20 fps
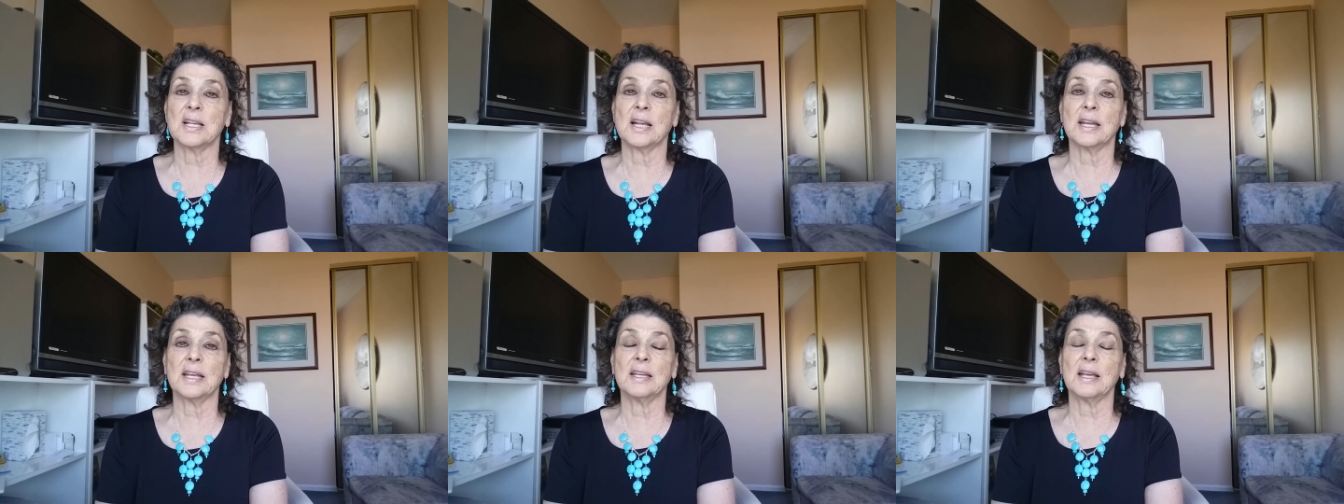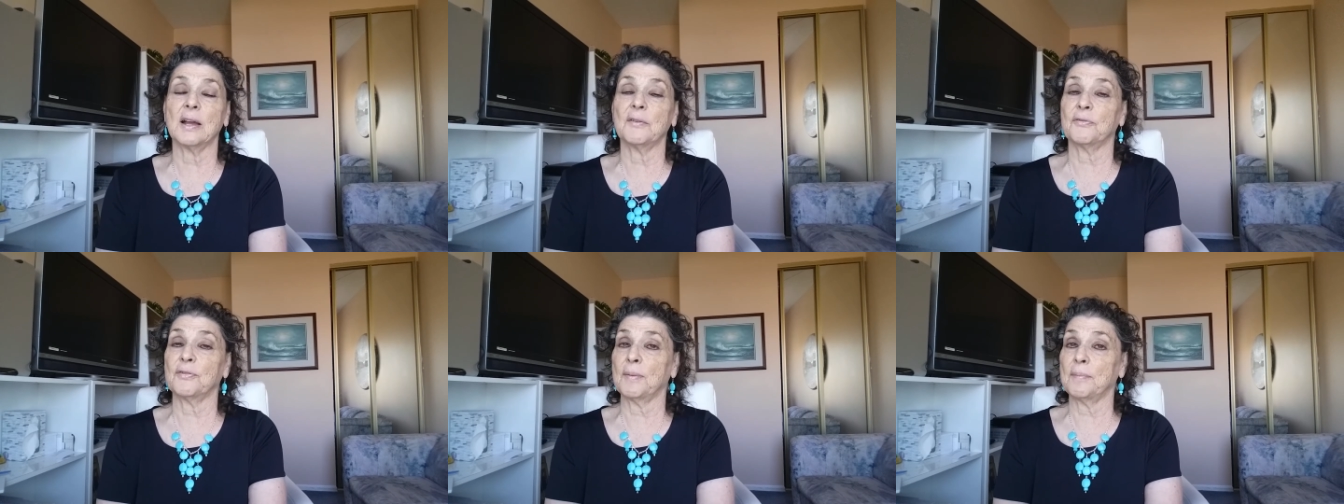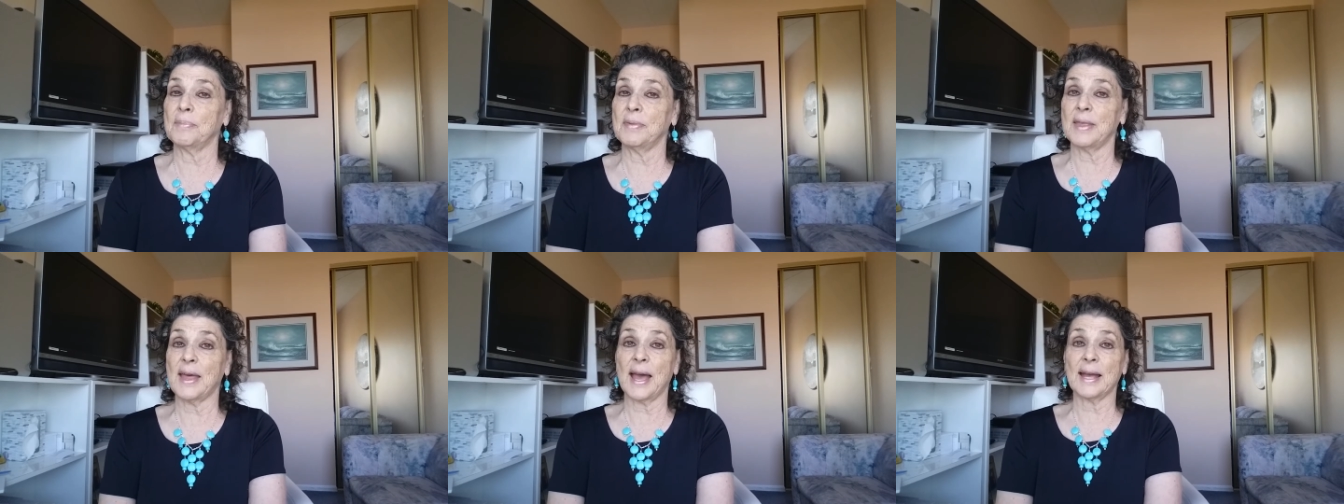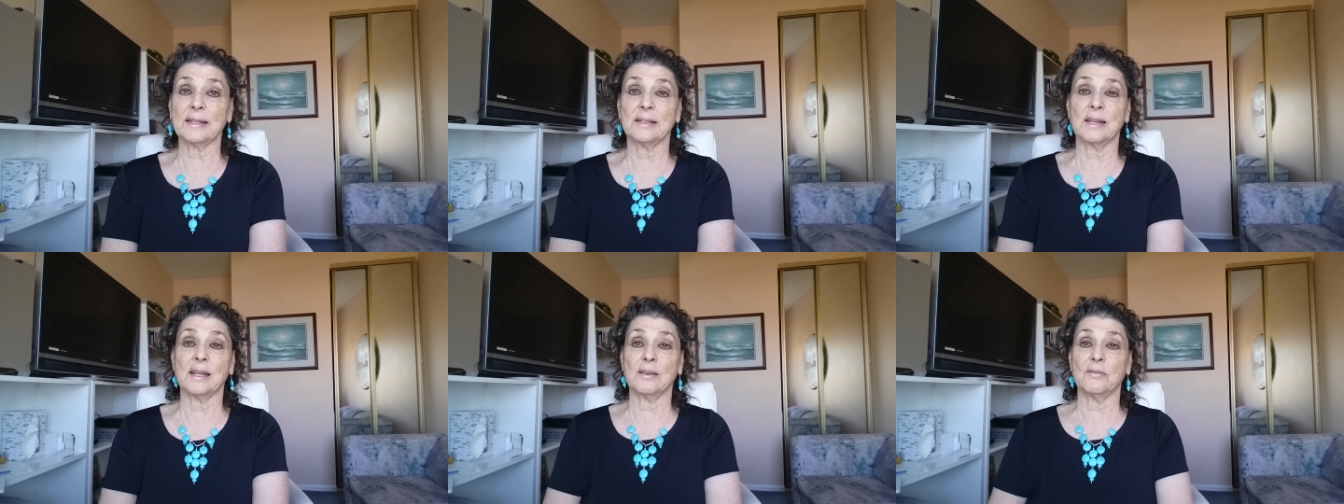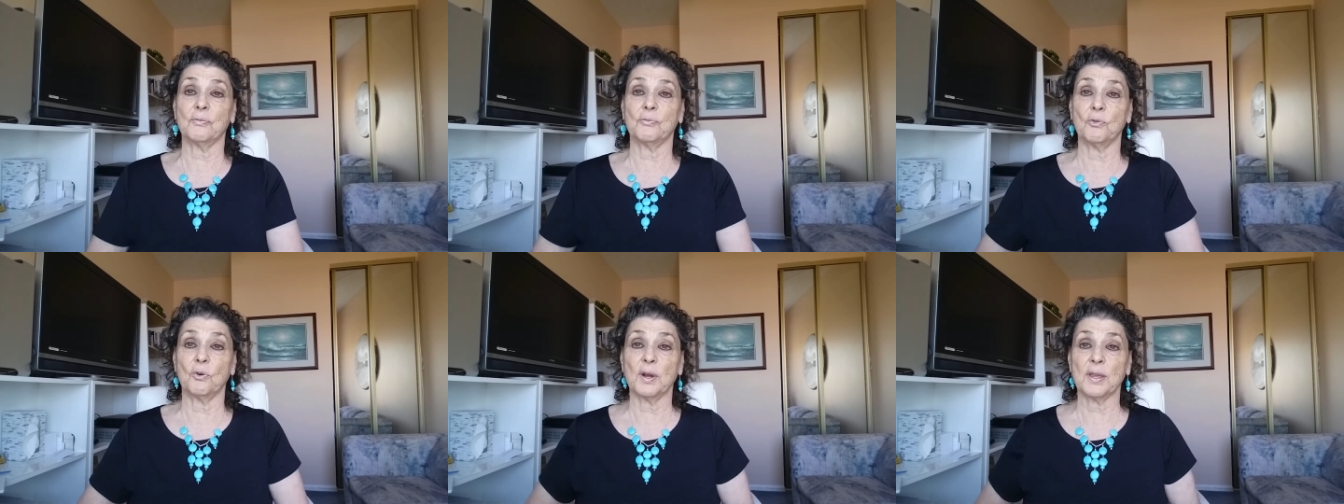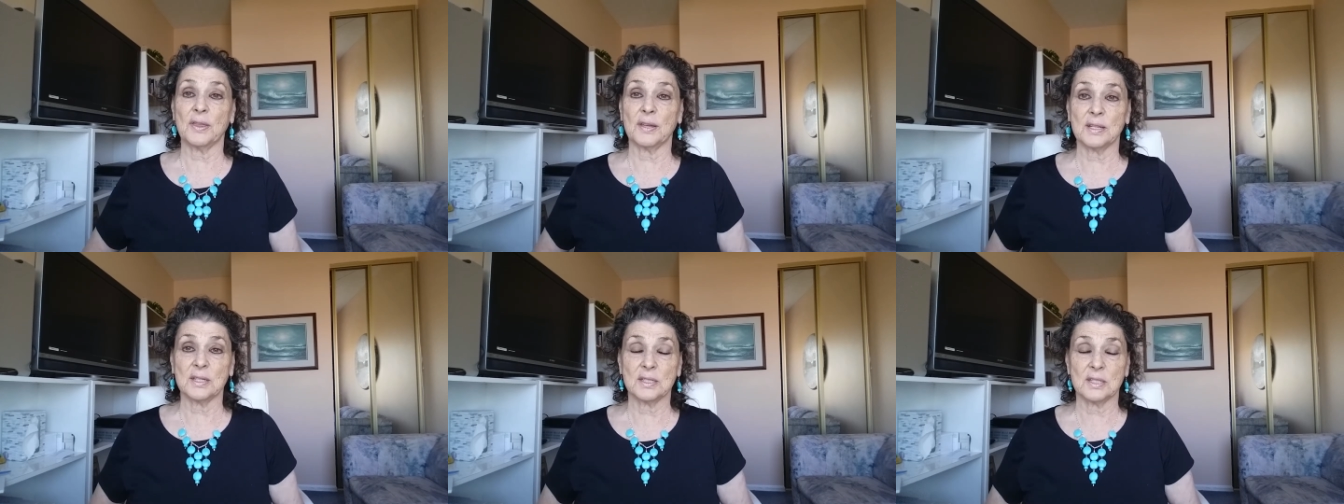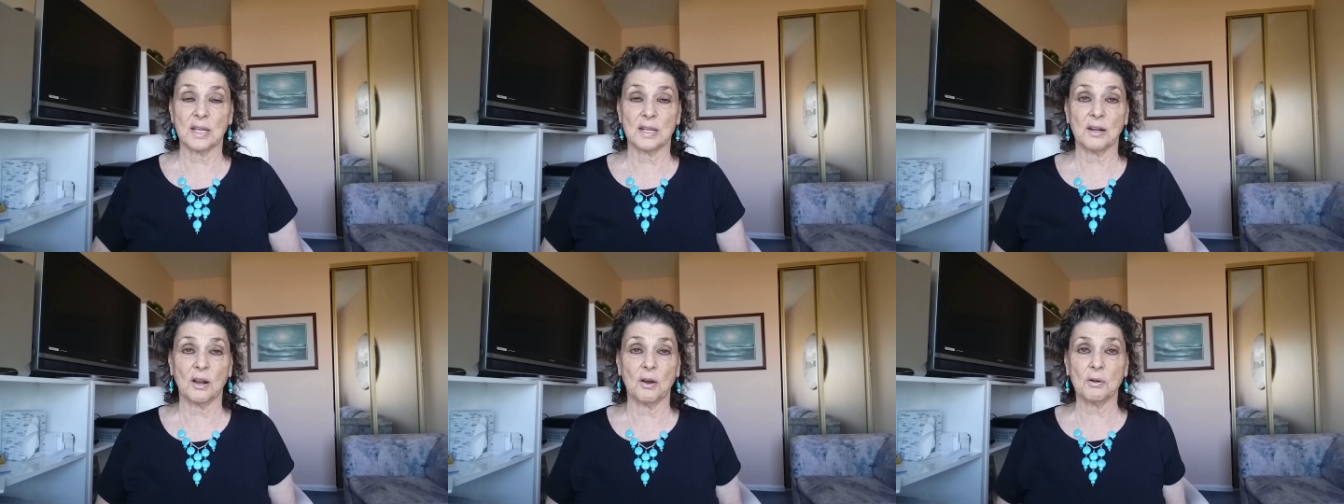I From that day forth, I
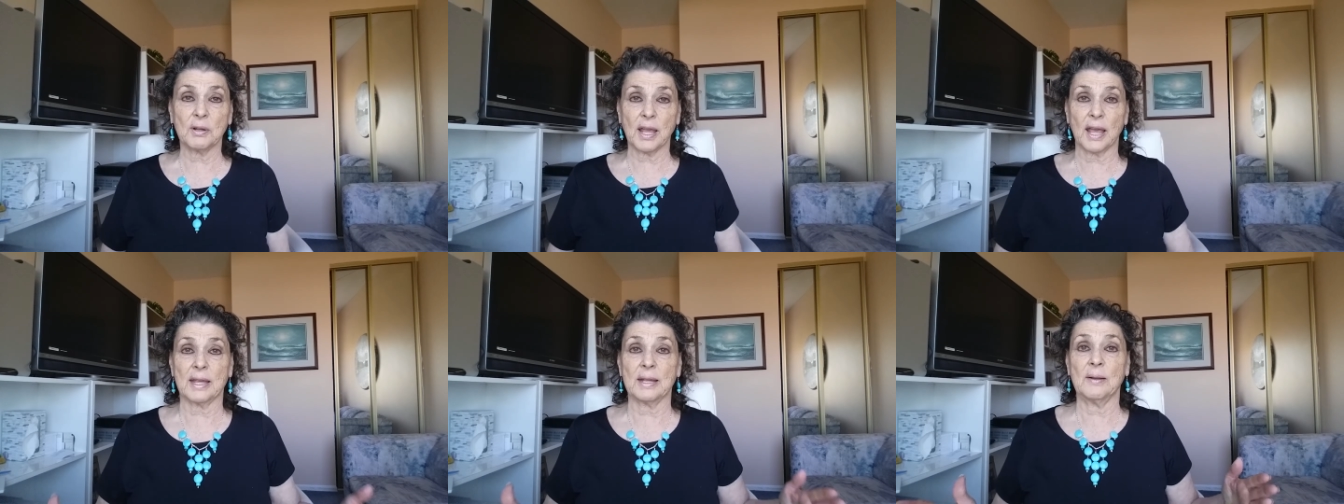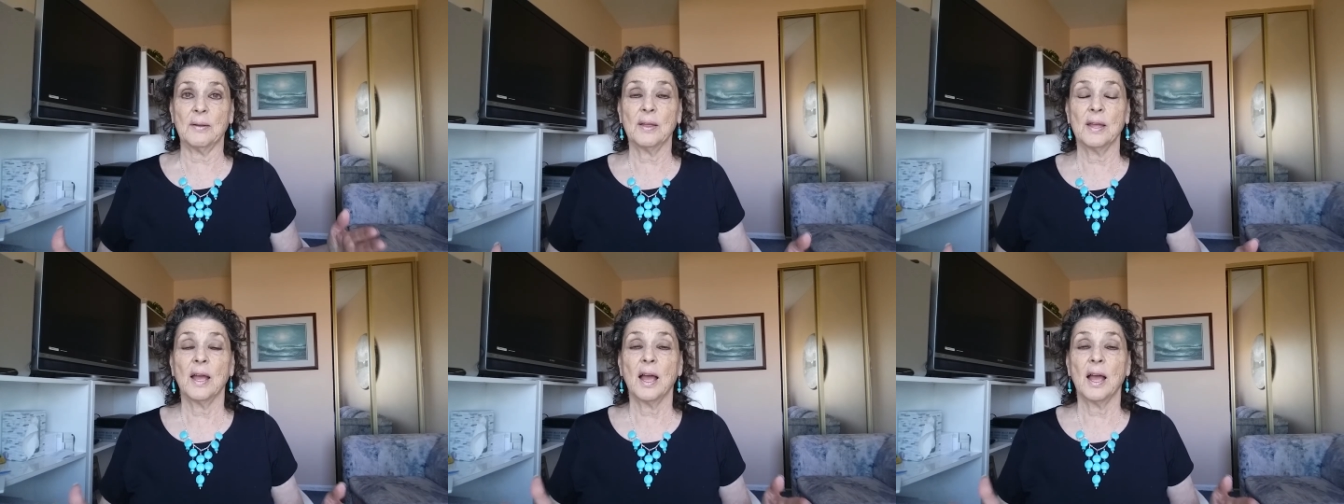said, okay,